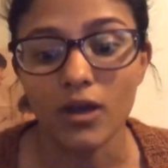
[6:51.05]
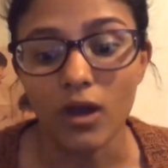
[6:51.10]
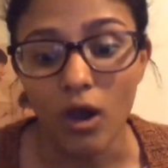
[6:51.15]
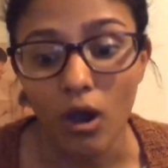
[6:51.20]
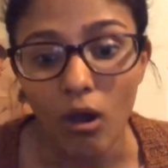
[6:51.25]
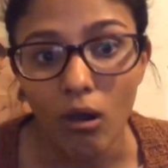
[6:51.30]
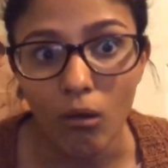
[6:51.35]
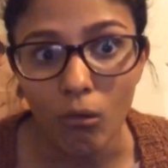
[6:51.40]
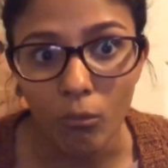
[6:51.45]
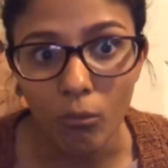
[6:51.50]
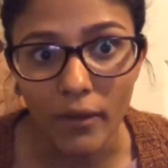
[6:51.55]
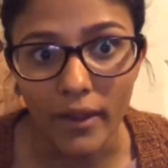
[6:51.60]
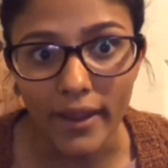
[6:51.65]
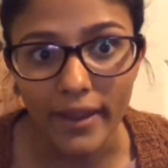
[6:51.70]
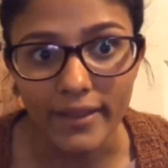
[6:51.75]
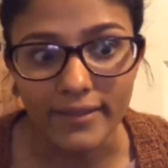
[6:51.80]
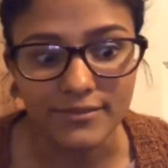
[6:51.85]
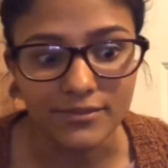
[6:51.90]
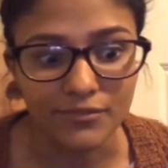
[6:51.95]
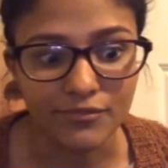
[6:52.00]

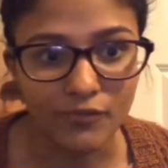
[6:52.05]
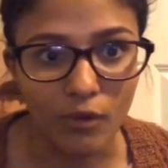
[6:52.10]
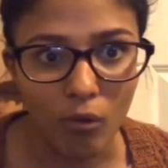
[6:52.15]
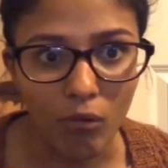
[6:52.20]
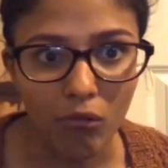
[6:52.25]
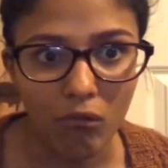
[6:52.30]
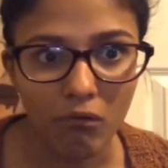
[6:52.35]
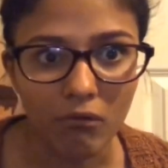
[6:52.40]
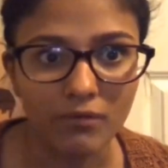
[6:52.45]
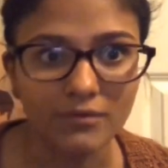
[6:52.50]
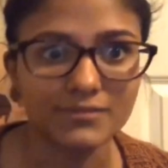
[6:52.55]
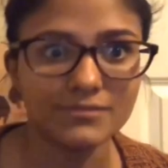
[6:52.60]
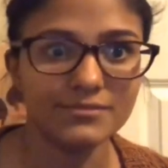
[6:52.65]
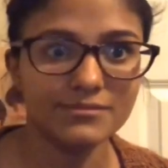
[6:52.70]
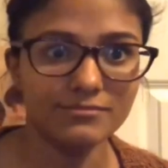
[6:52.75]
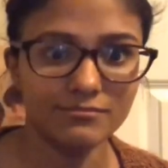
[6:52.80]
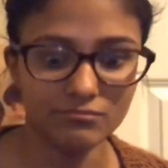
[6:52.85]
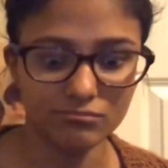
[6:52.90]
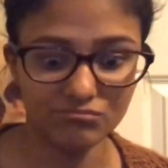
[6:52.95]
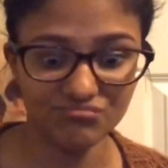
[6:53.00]
Always, of course.
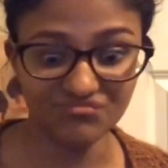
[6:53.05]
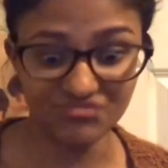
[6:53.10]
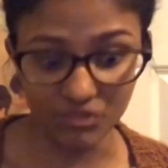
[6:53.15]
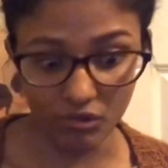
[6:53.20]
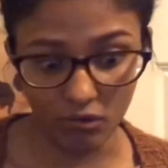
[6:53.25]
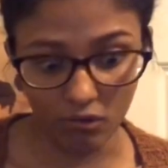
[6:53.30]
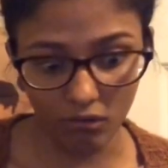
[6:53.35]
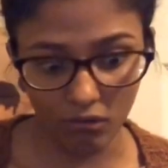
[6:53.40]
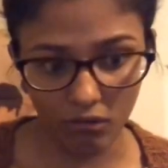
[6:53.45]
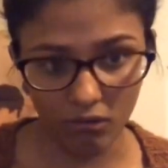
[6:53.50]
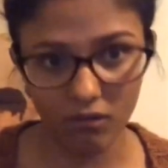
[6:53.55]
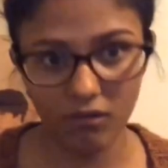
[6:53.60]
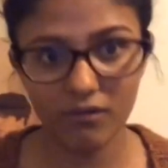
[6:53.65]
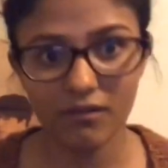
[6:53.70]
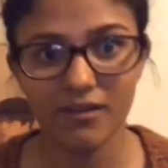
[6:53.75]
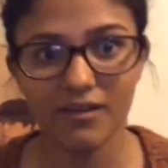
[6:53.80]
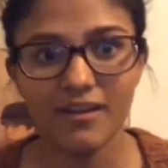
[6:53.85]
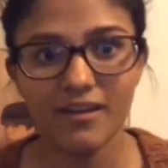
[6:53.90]
Duh.